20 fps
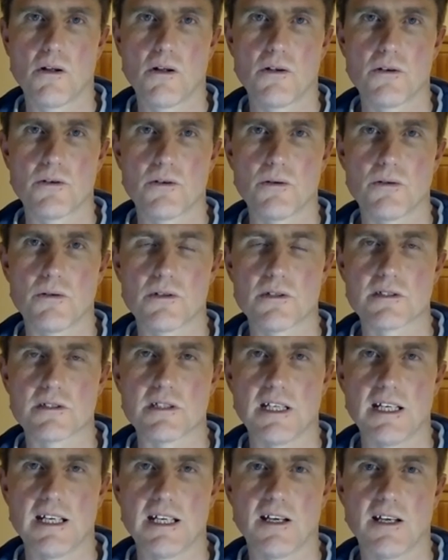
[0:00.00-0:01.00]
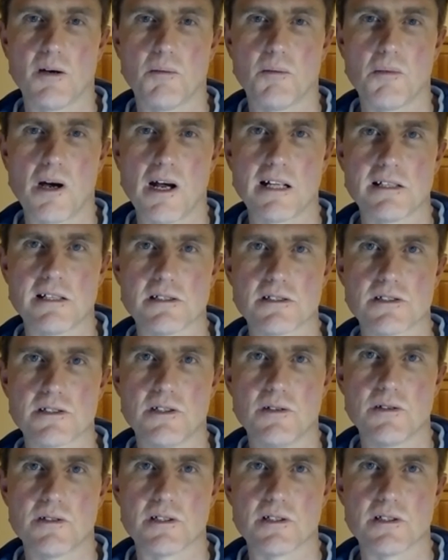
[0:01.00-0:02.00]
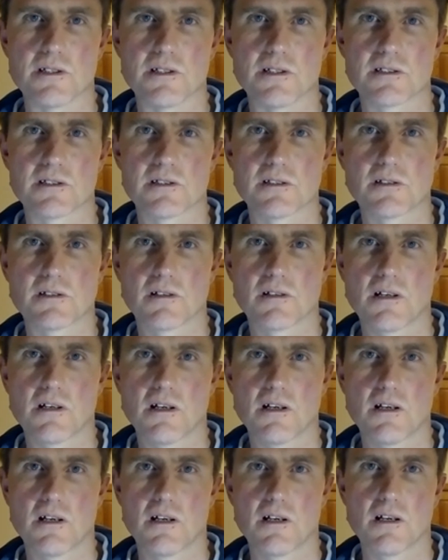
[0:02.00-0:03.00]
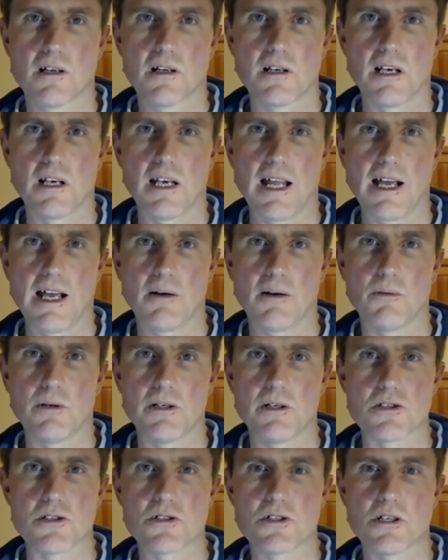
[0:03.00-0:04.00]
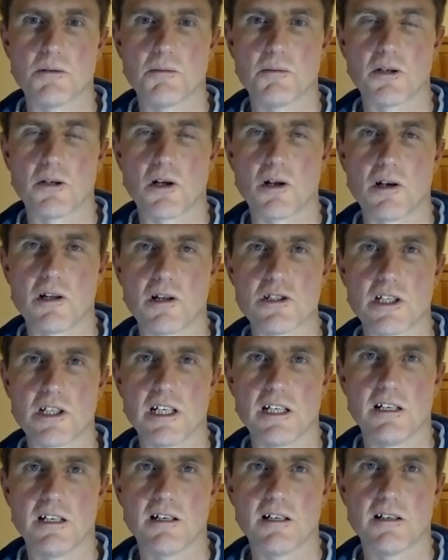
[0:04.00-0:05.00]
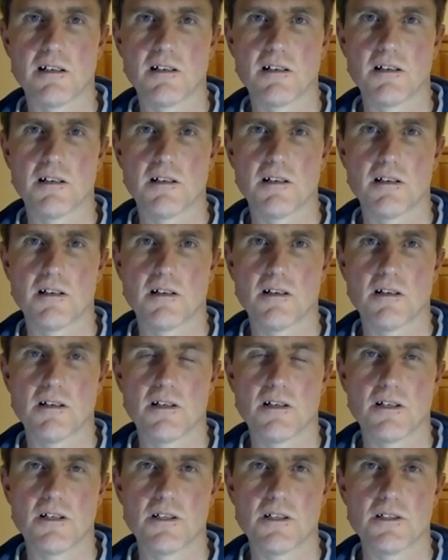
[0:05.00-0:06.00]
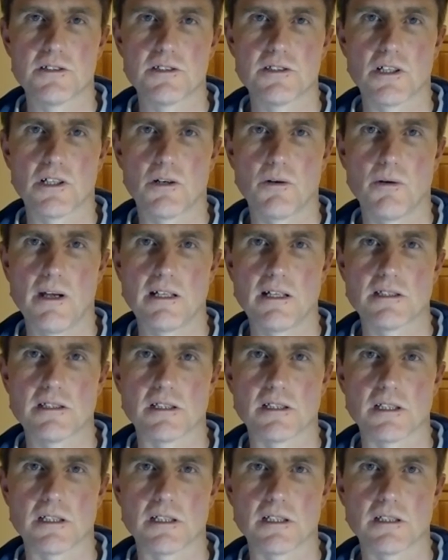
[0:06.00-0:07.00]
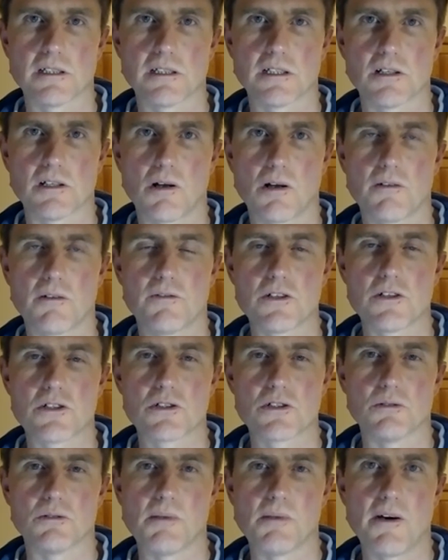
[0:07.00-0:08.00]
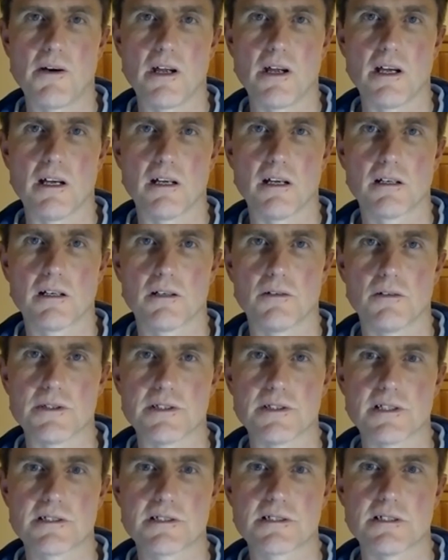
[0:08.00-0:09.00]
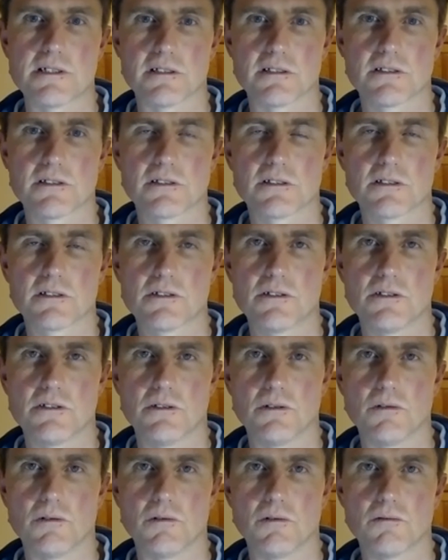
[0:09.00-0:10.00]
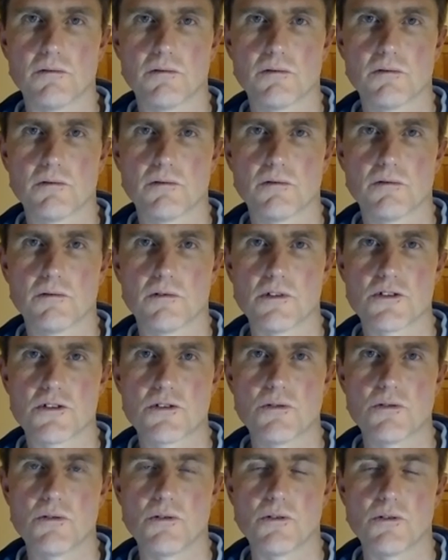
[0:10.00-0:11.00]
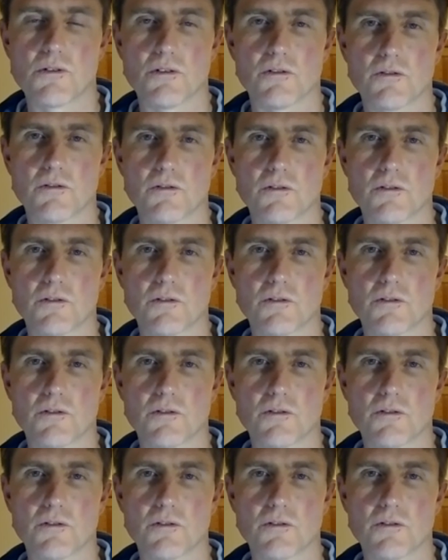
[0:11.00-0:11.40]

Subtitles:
Truth is, the ego mind just uses language, terminology to create an artificial barrier, resistance to truth of